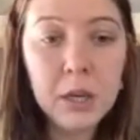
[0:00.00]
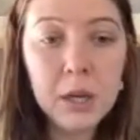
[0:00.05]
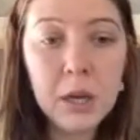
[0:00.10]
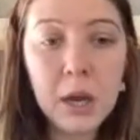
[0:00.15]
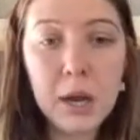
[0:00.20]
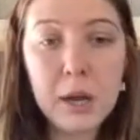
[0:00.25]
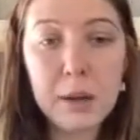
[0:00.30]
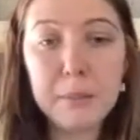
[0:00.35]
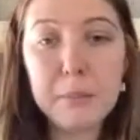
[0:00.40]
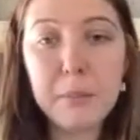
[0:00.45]

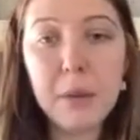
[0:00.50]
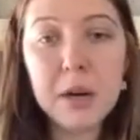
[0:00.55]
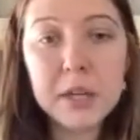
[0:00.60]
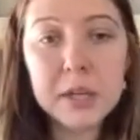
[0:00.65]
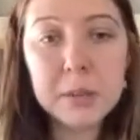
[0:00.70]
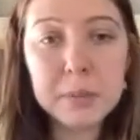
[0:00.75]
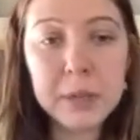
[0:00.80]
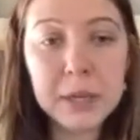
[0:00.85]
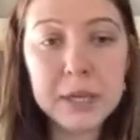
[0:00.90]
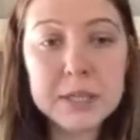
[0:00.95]

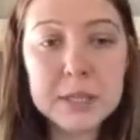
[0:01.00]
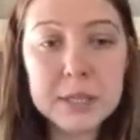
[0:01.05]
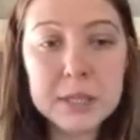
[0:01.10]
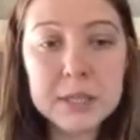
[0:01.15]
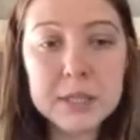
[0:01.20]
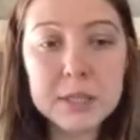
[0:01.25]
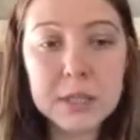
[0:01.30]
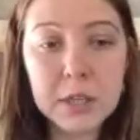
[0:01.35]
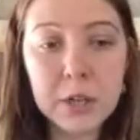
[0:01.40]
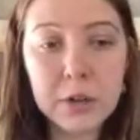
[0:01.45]

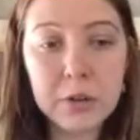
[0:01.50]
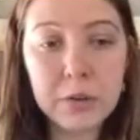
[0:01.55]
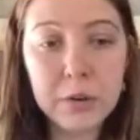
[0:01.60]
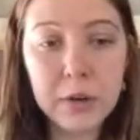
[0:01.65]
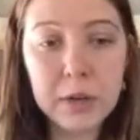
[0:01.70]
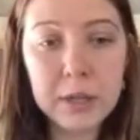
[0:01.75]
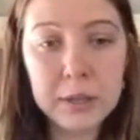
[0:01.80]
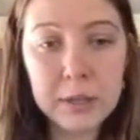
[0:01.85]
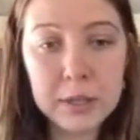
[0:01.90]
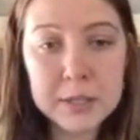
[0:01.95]
Marketplaces, you
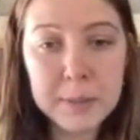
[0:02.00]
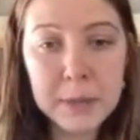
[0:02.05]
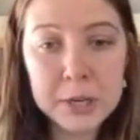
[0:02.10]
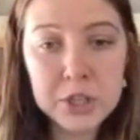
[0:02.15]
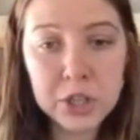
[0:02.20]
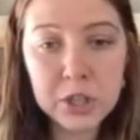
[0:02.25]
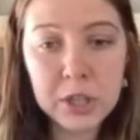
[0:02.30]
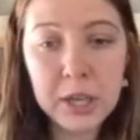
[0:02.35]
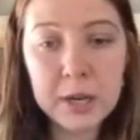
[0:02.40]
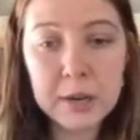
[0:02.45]
know,
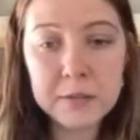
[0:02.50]
especially